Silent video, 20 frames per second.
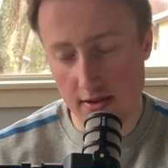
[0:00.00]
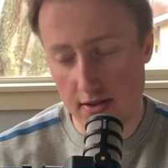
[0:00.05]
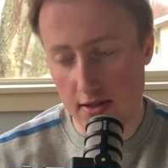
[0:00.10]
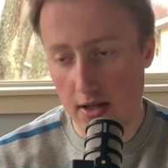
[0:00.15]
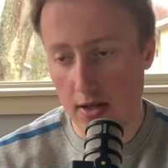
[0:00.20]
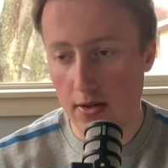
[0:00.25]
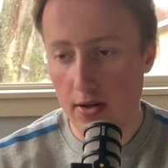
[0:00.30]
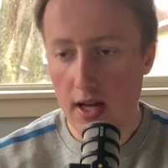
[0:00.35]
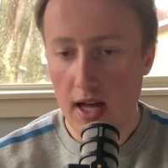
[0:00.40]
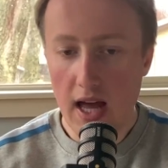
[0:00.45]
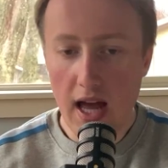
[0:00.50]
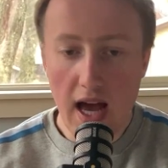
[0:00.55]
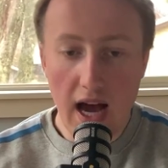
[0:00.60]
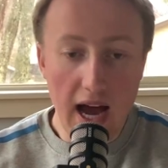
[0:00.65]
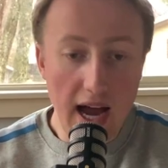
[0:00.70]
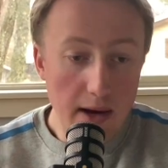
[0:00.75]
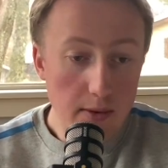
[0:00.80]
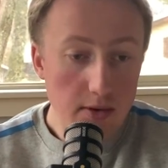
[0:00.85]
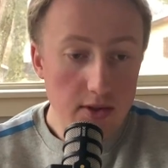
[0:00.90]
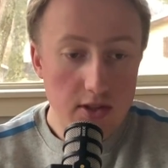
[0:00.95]
So
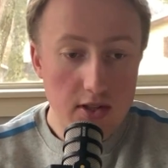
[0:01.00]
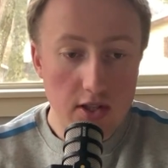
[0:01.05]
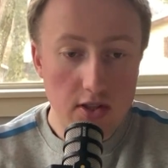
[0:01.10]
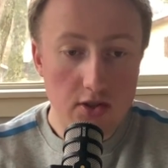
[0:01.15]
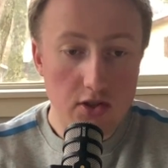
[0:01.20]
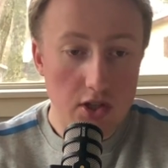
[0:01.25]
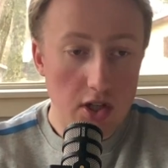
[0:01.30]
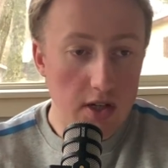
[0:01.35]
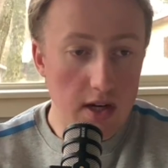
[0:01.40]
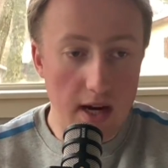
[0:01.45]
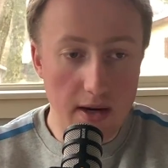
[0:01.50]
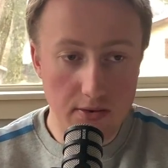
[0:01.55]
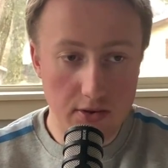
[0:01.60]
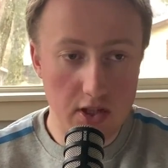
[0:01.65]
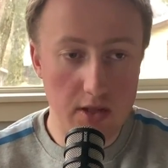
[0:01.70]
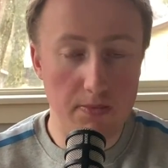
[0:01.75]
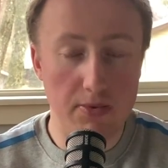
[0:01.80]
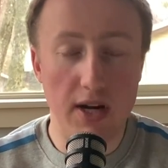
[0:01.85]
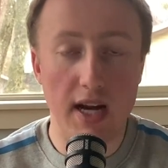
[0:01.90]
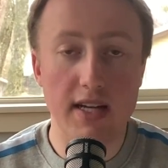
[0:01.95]
I was sure, I was
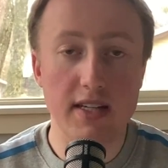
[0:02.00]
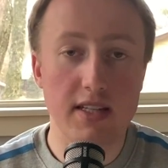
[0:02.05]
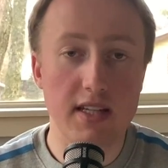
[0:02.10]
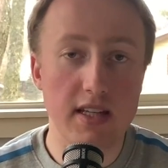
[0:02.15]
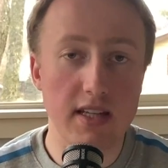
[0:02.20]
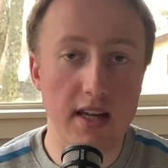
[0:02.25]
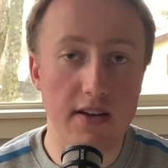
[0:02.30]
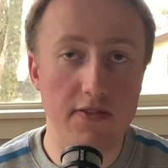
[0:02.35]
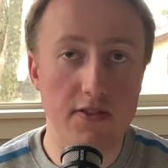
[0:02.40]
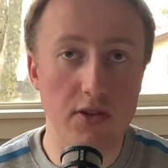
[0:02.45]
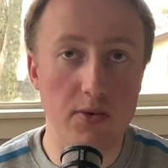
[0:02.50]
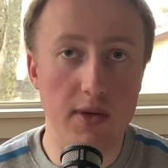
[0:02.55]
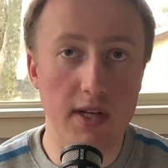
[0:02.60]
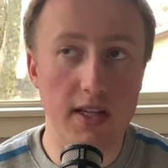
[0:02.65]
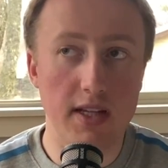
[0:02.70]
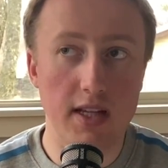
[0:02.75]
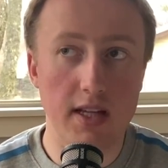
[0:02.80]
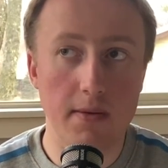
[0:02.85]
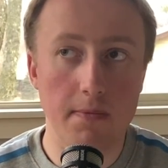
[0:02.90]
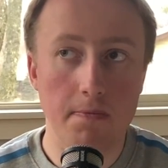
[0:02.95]
surprised he left New
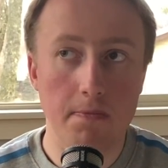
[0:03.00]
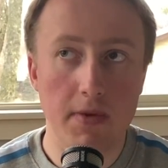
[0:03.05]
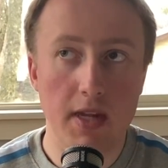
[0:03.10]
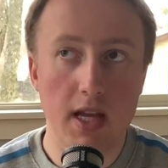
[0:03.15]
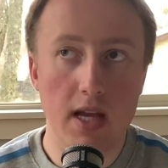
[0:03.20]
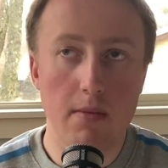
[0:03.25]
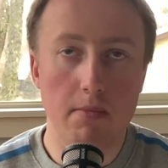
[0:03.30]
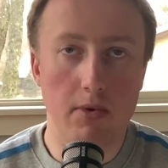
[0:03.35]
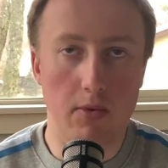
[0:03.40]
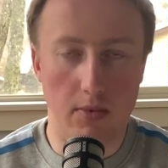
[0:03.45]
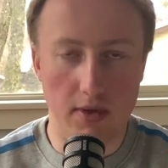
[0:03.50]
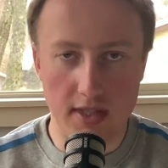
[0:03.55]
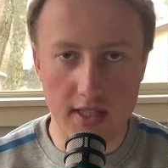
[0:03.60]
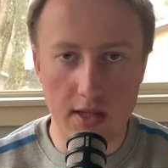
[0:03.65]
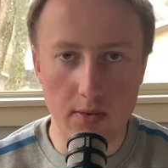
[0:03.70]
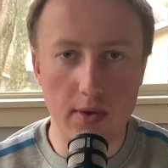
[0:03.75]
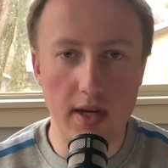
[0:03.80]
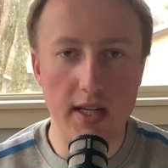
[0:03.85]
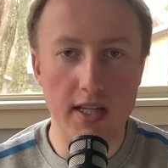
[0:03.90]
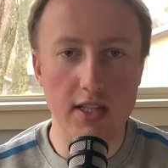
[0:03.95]
England. But once I
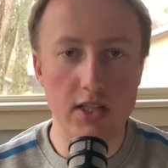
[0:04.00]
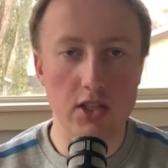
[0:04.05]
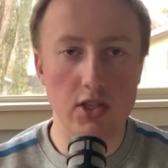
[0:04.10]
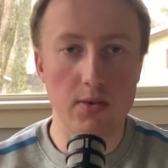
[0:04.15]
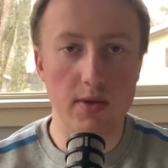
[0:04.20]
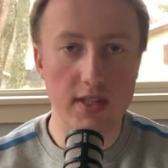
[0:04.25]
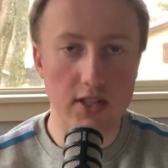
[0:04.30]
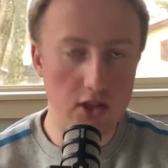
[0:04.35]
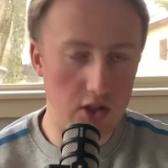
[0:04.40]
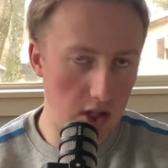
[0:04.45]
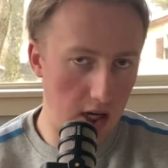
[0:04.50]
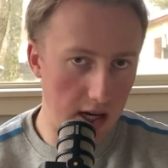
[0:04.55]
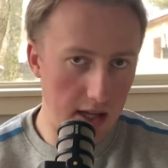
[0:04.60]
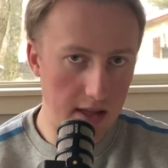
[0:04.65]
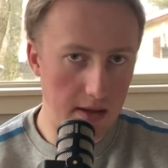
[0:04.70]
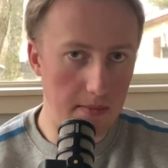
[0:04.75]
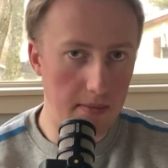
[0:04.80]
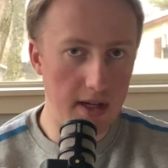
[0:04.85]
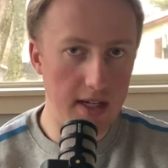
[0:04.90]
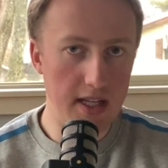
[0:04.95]
read into it, saw
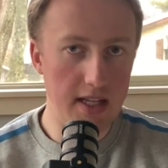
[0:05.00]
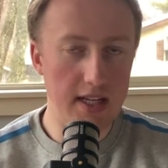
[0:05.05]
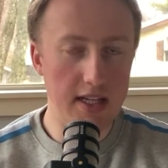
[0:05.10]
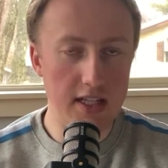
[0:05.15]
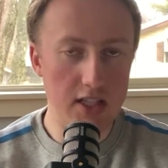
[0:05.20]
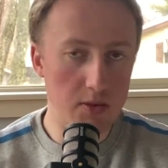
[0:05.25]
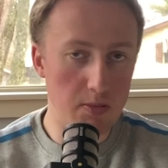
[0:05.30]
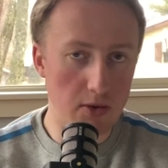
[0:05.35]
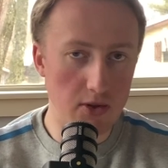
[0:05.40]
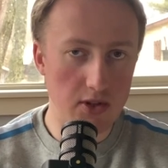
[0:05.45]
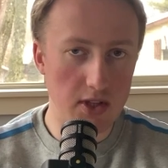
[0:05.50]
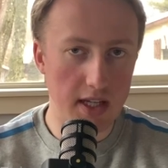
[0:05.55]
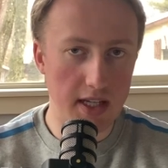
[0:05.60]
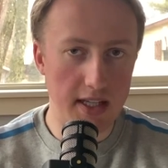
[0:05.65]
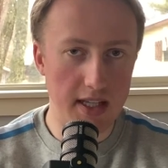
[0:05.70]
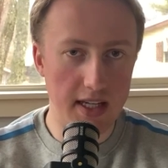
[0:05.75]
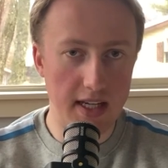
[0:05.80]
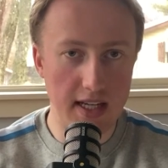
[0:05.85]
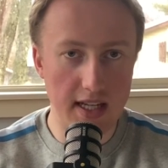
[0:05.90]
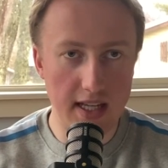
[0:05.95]
the money that he's most
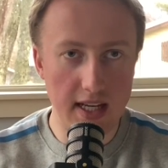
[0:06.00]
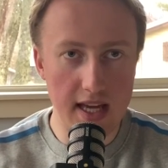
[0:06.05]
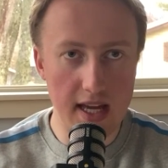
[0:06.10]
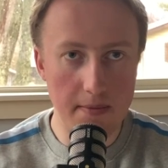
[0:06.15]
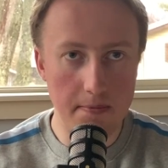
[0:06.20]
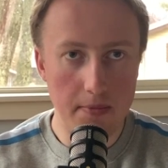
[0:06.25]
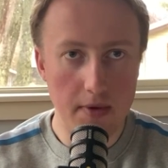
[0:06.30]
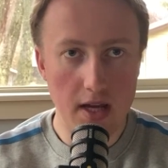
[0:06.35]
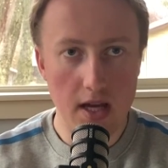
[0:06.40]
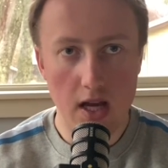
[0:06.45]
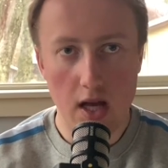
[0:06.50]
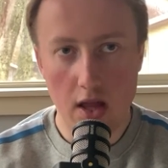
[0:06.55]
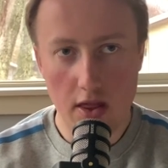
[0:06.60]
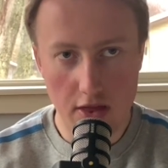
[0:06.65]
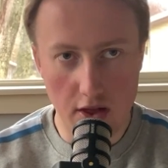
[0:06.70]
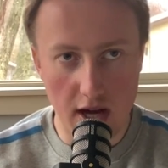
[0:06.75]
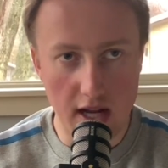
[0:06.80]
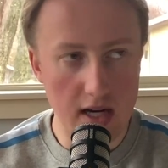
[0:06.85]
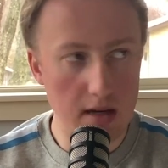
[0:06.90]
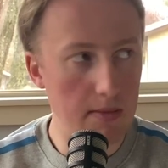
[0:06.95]
likely going to get,
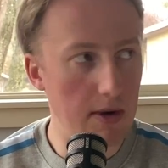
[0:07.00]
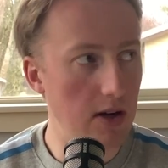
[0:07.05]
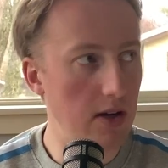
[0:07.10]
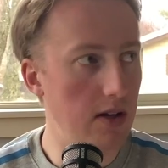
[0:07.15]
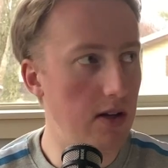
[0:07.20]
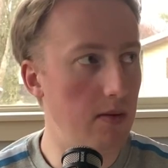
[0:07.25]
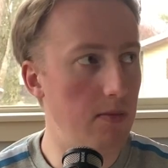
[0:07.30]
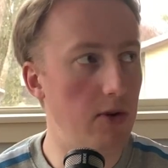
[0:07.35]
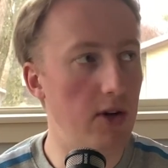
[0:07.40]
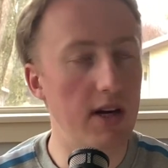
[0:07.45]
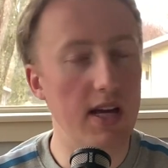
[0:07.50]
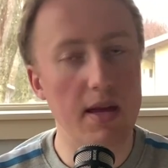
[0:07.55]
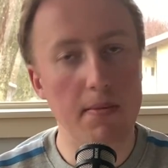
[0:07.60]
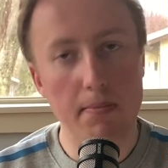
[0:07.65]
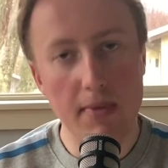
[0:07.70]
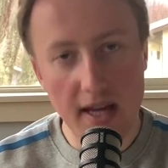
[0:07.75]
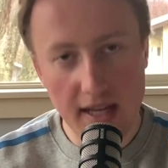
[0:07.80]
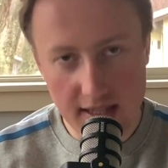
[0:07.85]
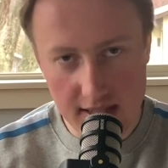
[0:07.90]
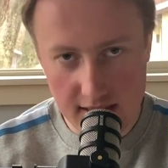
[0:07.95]
thought about it a little more, it
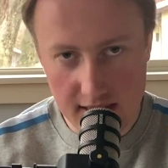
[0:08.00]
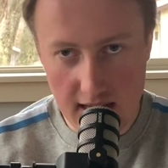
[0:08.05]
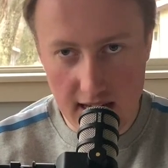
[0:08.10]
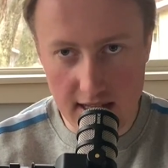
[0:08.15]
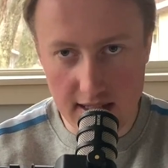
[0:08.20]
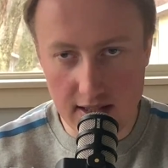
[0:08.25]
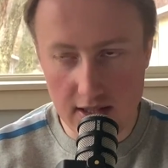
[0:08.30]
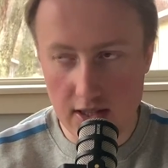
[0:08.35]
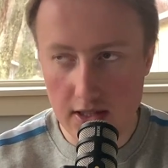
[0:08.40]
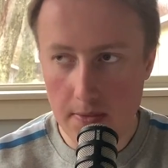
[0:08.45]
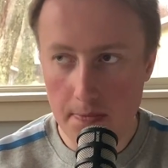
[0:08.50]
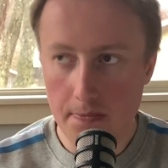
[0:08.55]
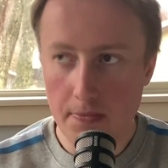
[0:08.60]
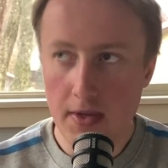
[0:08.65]
makes sense.